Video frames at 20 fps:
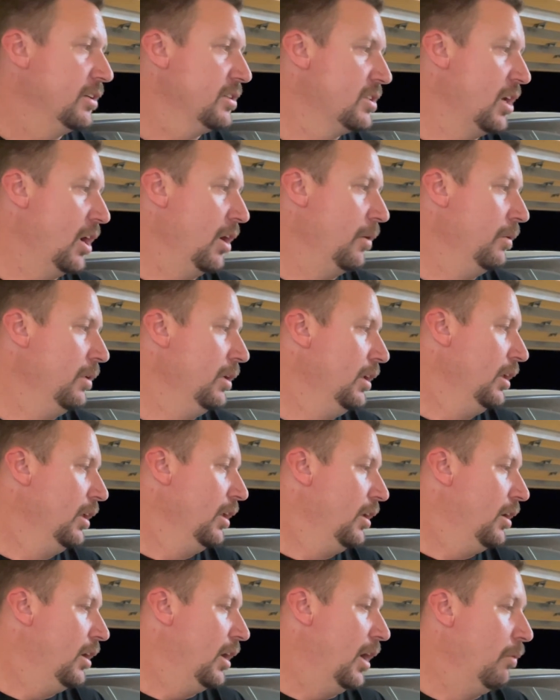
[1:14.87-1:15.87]
So
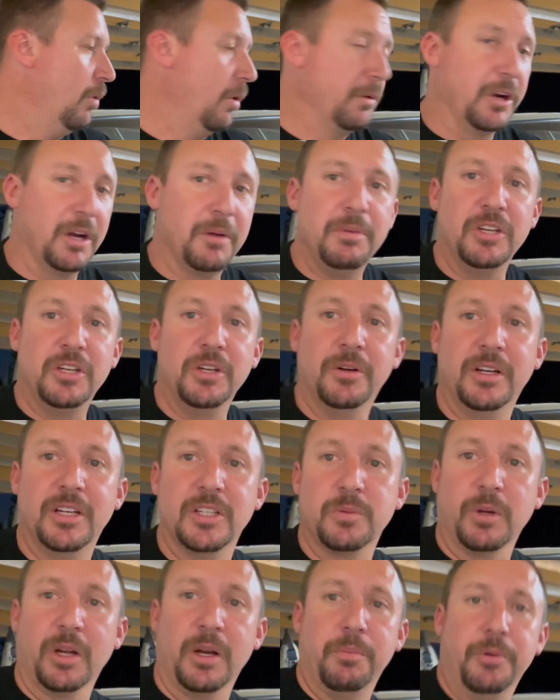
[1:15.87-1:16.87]
what we're going to be doing is
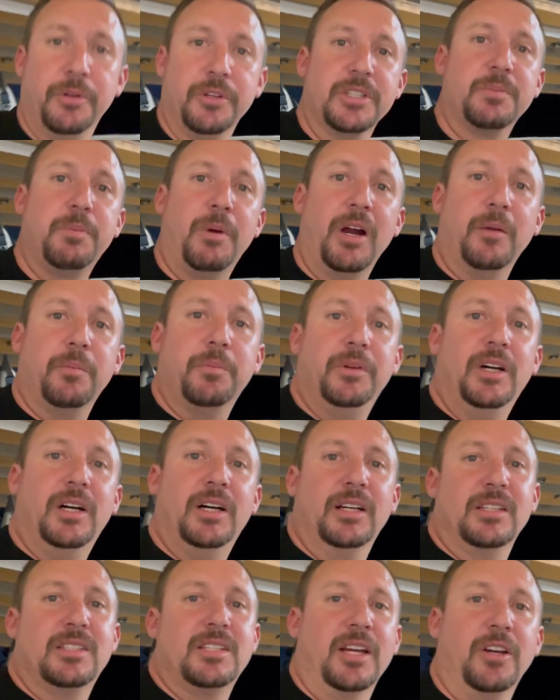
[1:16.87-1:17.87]
we're going to pull the spark
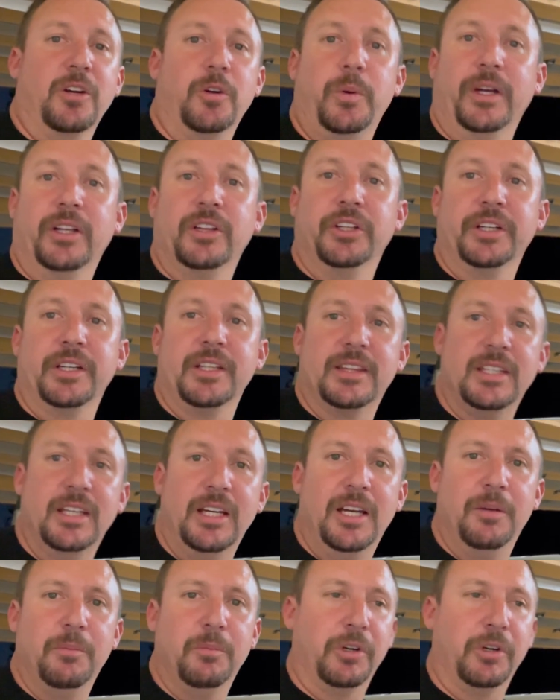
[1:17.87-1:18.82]
plugs, take a quick look at them.